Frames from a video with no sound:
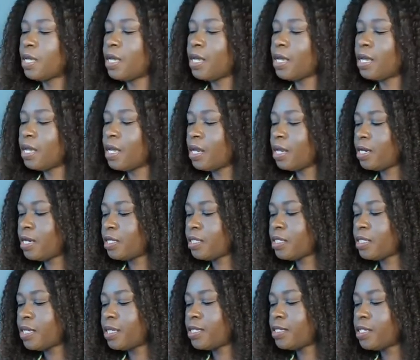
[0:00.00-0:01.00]
And it
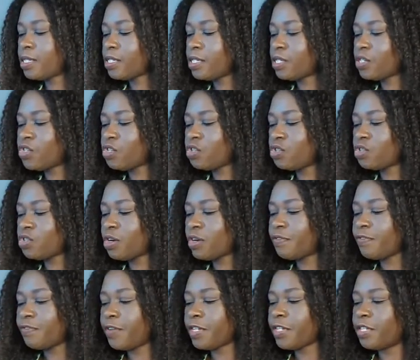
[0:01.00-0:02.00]
says addictions are
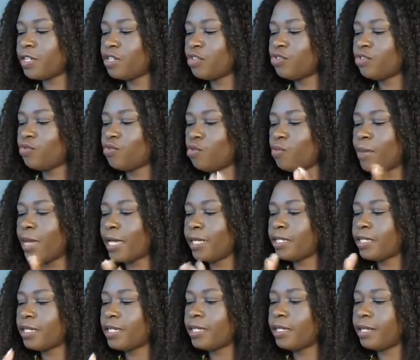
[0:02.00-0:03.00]
affecting your
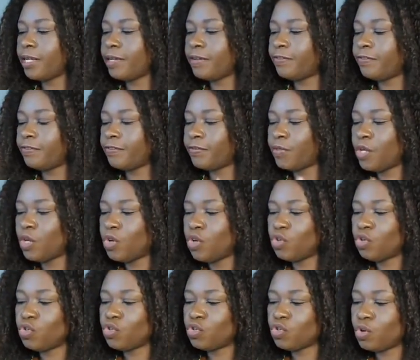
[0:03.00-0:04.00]
romantic life.
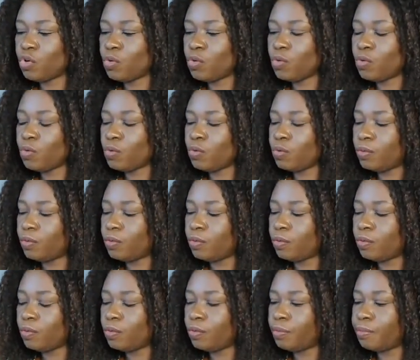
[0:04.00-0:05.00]
So
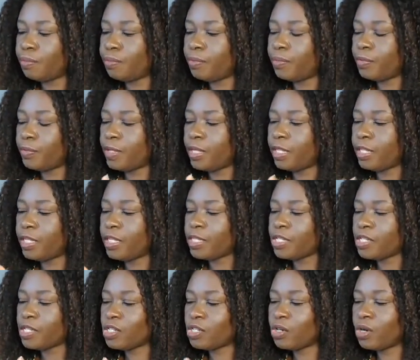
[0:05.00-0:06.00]

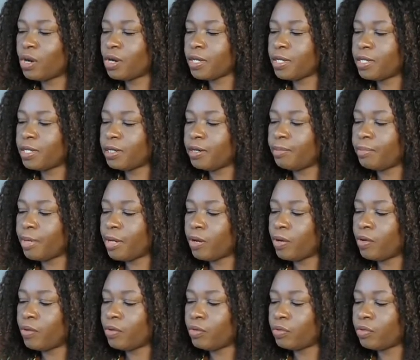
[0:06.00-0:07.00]
this is talking
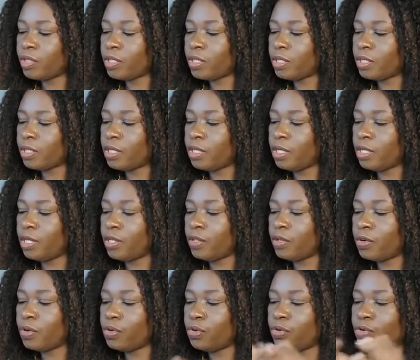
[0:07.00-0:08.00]
about
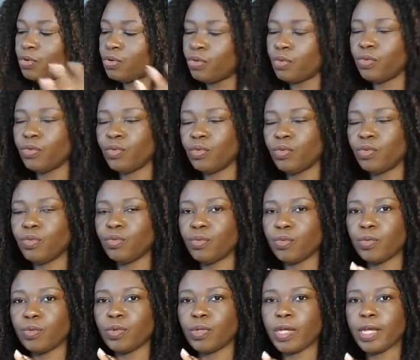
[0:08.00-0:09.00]
either you
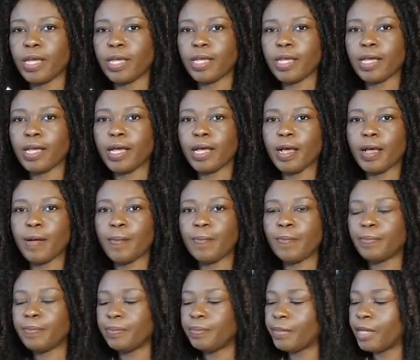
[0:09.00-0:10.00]

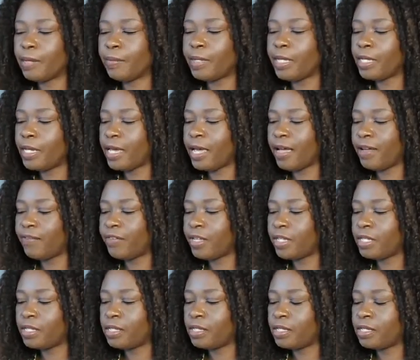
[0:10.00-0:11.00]
maybe
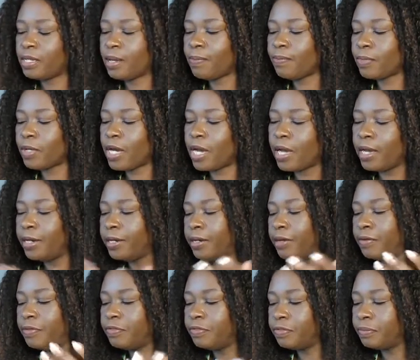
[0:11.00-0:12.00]
having some kind
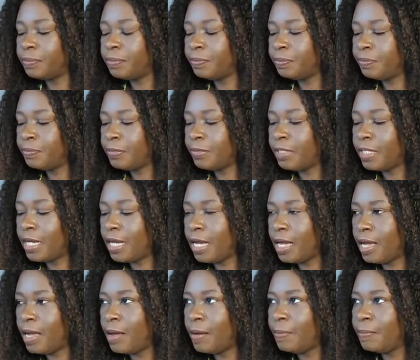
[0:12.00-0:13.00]
of
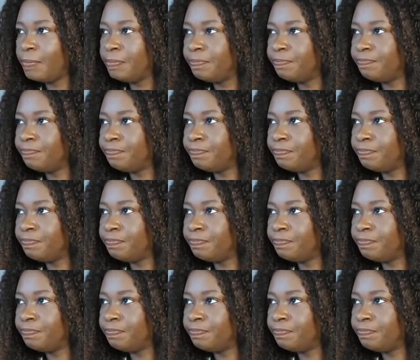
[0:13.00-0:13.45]
um,